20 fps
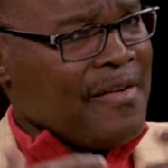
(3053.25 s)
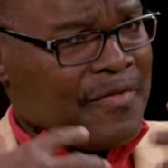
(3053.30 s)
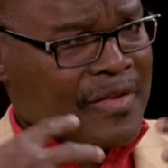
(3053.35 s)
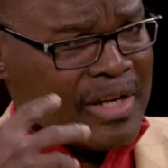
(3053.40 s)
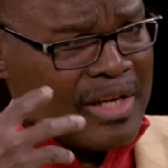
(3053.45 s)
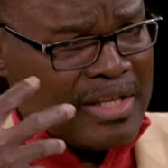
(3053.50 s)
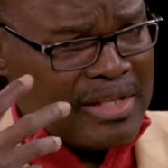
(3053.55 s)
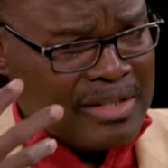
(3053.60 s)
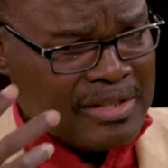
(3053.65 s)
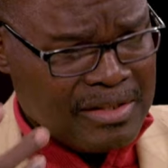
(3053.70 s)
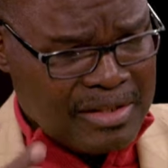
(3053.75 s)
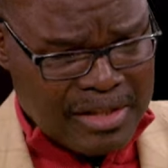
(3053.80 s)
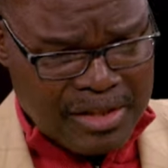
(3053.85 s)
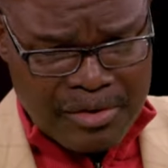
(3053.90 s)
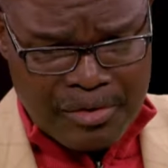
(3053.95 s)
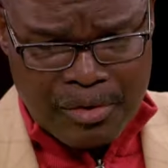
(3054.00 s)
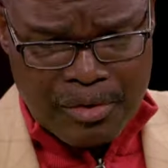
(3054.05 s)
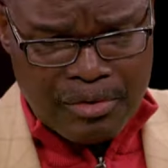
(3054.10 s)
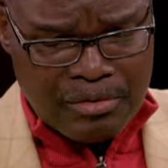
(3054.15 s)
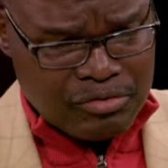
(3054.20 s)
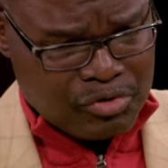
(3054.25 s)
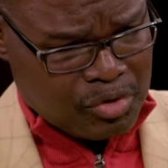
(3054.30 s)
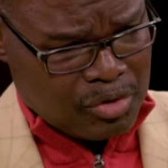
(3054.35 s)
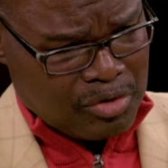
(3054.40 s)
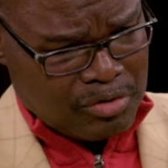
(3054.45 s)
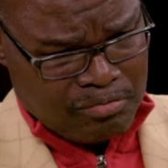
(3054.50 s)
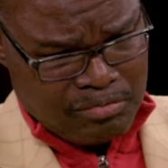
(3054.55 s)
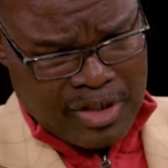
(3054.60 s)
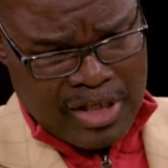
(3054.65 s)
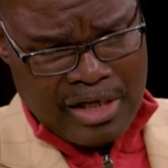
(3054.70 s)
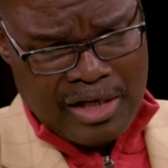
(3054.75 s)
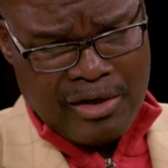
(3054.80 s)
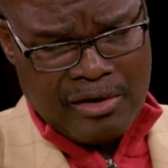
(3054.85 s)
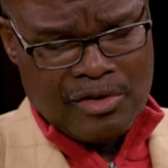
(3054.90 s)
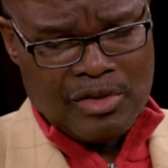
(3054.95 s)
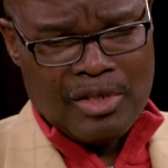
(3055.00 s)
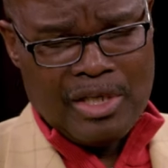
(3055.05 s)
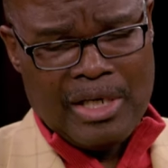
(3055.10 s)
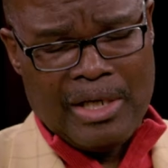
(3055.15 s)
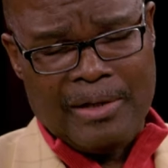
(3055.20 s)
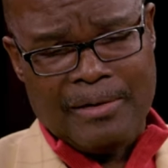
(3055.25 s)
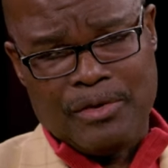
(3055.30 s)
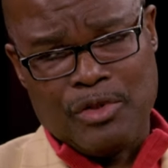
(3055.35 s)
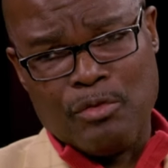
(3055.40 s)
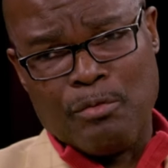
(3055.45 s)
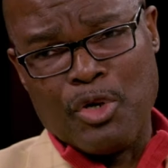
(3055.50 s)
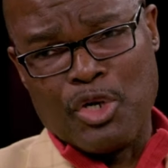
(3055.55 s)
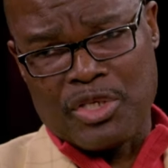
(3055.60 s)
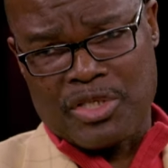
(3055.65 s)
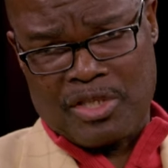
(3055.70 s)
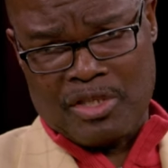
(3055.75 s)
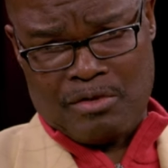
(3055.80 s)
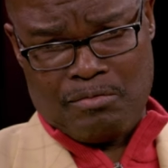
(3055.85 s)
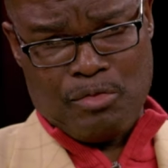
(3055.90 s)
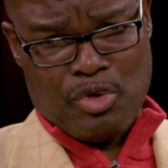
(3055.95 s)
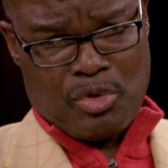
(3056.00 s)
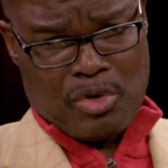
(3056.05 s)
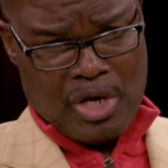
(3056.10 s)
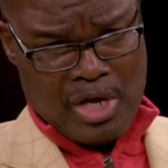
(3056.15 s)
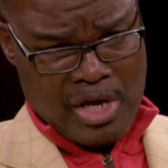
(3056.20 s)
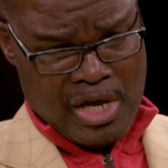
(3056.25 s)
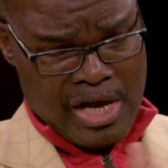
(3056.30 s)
African, you know, so uh, uh, Du Bois's book,